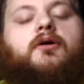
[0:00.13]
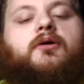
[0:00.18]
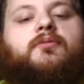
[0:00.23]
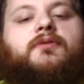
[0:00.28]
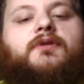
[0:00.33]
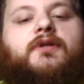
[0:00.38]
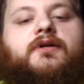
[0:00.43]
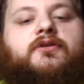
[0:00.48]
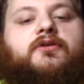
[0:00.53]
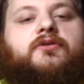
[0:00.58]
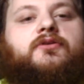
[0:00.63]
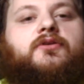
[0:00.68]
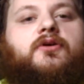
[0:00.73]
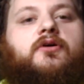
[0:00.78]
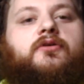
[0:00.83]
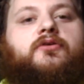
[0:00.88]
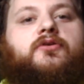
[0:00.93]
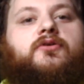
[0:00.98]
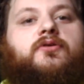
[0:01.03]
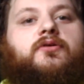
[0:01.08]
I would like to
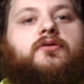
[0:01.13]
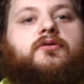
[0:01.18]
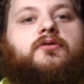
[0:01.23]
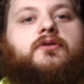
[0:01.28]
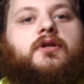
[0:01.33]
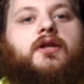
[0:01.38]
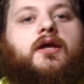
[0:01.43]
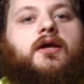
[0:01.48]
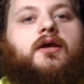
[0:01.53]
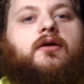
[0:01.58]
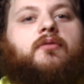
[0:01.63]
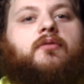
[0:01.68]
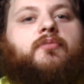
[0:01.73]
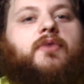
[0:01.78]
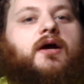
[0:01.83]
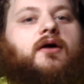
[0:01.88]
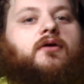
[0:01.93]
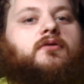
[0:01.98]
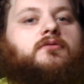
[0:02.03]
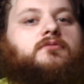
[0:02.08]
talk to you today
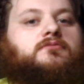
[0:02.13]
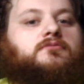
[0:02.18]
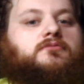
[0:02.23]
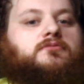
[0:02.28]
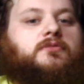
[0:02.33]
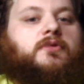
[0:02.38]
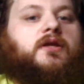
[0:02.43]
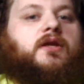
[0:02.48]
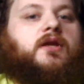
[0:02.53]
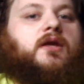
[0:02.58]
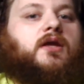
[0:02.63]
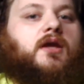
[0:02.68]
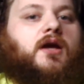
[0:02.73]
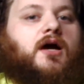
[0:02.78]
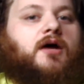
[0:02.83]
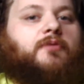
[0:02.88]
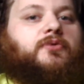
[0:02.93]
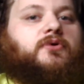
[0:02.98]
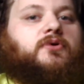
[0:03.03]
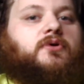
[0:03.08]
about
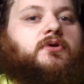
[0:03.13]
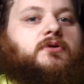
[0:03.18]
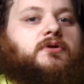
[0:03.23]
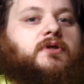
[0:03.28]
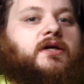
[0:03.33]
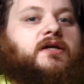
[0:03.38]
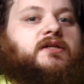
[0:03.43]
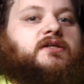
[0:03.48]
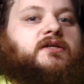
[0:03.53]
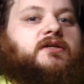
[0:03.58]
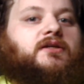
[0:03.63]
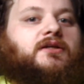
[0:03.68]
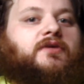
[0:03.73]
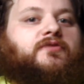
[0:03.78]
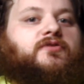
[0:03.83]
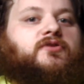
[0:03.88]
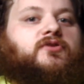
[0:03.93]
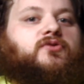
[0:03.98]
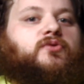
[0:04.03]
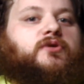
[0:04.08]
Chiappa
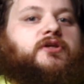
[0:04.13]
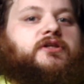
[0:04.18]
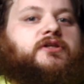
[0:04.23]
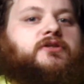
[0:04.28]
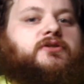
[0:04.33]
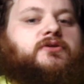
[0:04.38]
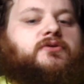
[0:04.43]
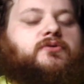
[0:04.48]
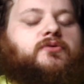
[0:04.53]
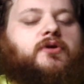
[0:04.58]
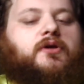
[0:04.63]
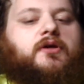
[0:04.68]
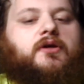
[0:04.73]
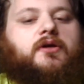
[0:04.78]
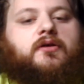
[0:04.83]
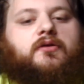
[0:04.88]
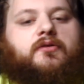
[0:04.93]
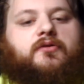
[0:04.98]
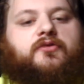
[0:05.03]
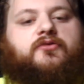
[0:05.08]
1911-22.
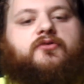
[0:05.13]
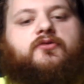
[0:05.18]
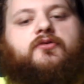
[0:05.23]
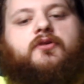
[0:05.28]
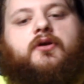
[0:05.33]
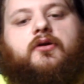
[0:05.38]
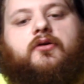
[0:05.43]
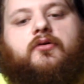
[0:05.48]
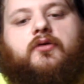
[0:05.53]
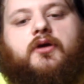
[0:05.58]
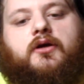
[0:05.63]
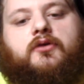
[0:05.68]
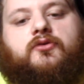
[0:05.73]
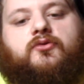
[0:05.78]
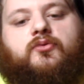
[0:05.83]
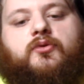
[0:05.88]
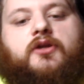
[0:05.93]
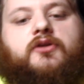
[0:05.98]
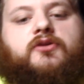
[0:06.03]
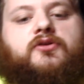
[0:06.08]
This is their
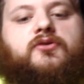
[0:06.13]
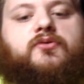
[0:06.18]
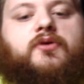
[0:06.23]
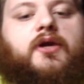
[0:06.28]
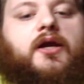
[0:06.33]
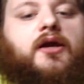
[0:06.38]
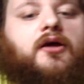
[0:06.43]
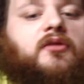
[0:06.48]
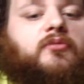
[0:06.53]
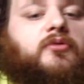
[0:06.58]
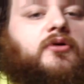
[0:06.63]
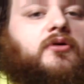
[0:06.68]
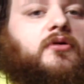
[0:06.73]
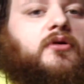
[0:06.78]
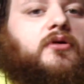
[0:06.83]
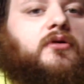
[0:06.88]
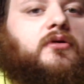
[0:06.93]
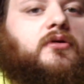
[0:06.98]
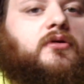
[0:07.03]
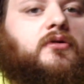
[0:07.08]
22 caliber,
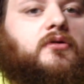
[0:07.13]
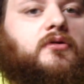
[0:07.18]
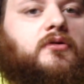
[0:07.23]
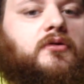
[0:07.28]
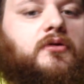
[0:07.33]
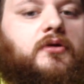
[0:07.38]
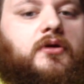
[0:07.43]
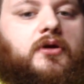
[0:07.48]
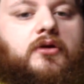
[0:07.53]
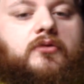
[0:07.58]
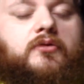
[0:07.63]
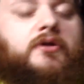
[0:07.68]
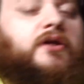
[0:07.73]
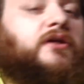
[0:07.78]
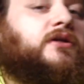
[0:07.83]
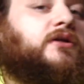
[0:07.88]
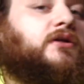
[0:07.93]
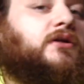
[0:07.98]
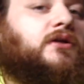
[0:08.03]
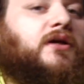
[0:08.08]

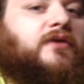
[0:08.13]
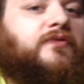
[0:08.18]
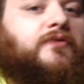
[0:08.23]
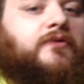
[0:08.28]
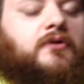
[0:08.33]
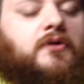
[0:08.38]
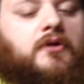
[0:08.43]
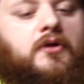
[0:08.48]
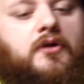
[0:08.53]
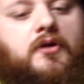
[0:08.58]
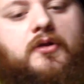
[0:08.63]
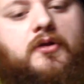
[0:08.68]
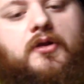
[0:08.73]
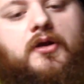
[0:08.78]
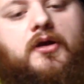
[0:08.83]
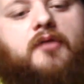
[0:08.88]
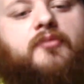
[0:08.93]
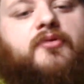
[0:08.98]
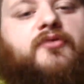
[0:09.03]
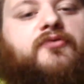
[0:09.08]
1911.
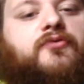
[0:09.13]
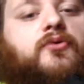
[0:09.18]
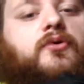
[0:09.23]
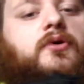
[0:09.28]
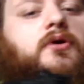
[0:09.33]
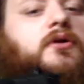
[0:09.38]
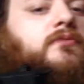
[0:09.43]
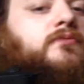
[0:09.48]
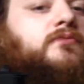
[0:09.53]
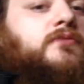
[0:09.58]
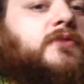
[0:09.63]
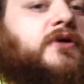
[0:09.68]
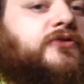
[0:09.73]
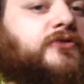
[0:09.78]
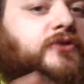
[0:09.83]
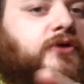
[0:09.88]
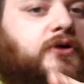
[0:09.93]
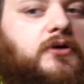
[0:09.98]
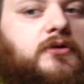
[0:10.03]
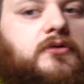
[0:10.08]
Before I
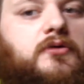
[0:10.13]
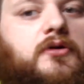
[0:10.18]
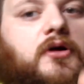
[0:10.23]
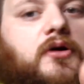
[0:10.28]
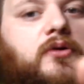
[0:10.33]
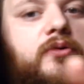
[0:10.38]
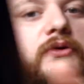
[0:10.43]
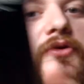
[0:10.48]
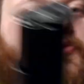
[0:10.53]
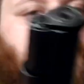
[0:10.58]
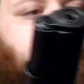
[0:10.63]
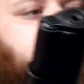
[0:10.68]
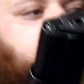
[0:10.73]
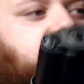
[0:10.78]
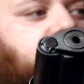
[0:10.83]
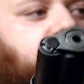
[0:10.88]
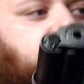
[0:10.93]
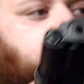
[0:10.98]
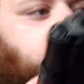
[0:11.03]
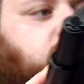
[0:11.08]
start, always make
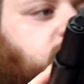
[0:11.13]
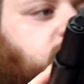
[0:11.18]
sure